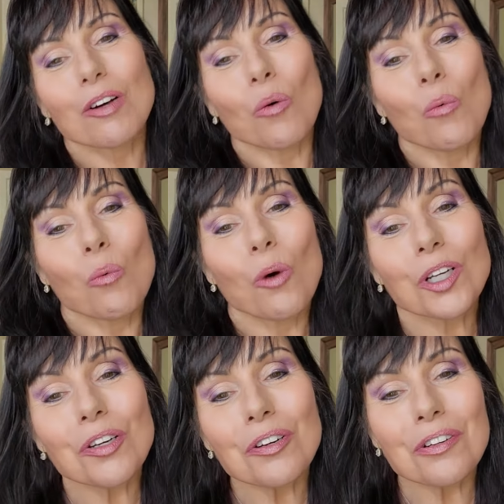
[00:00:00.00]
a
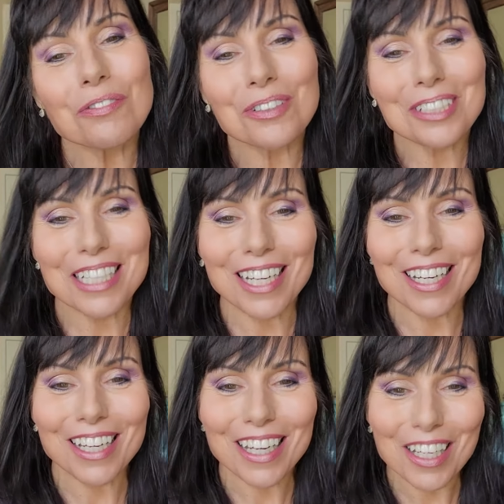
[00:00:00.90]
wonderful
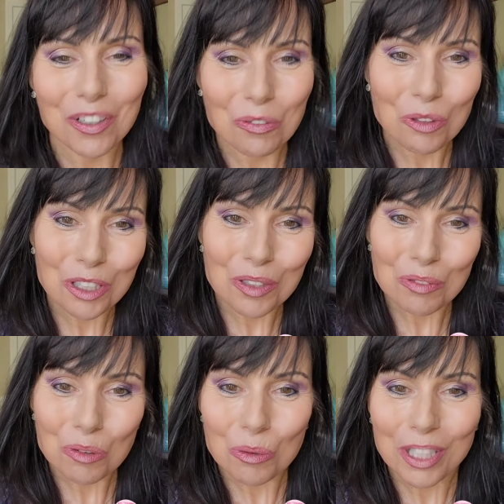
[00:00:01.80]
day and a
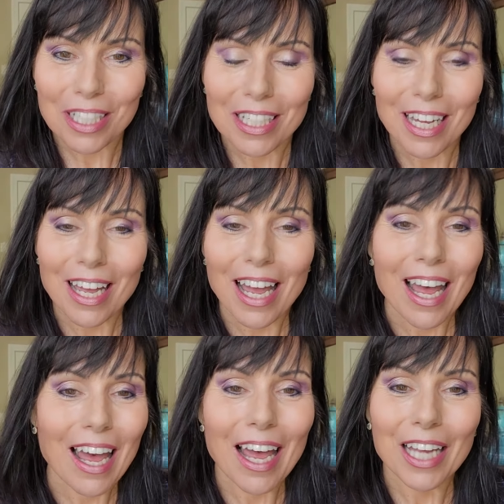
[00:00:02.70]
wonderful week.
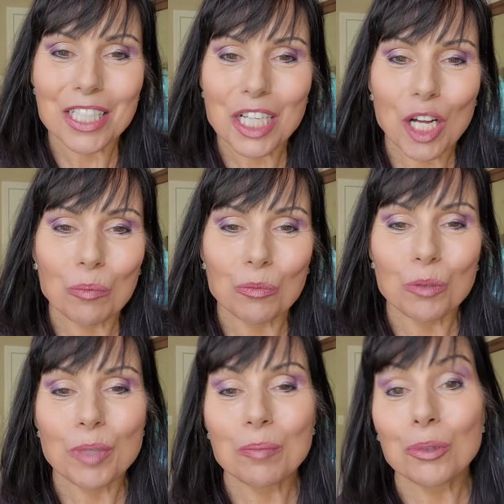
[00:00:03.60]
And
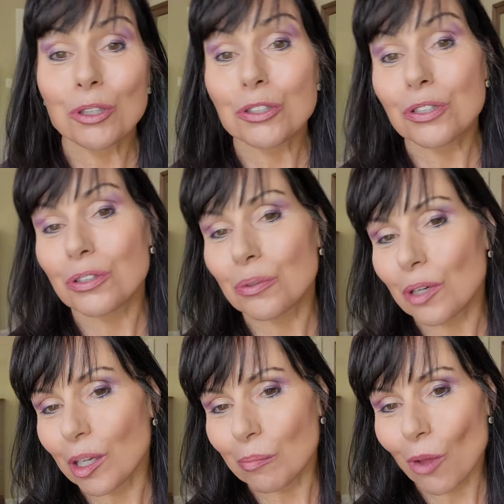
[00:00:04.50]
remember
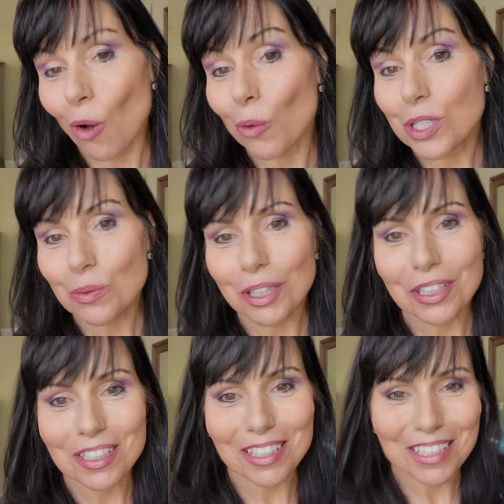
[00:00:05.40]
to always wear
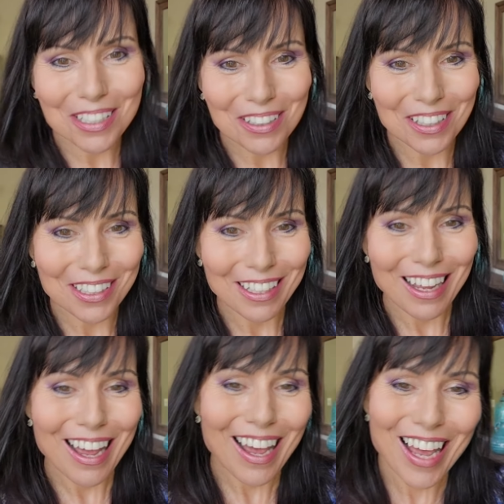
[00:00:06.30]
your sunscreen
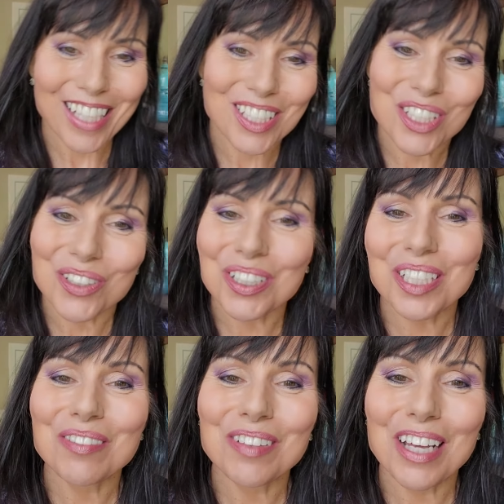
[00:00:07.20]
and to
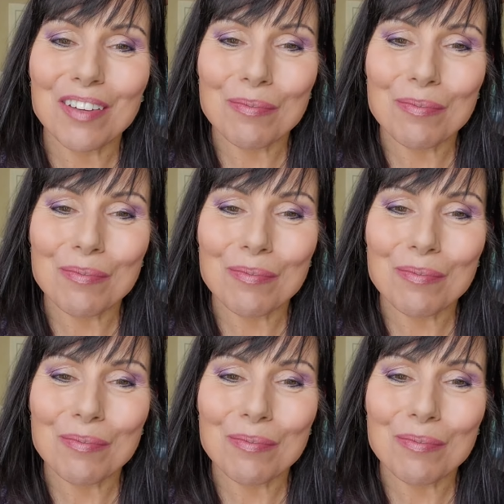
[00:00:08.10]
live life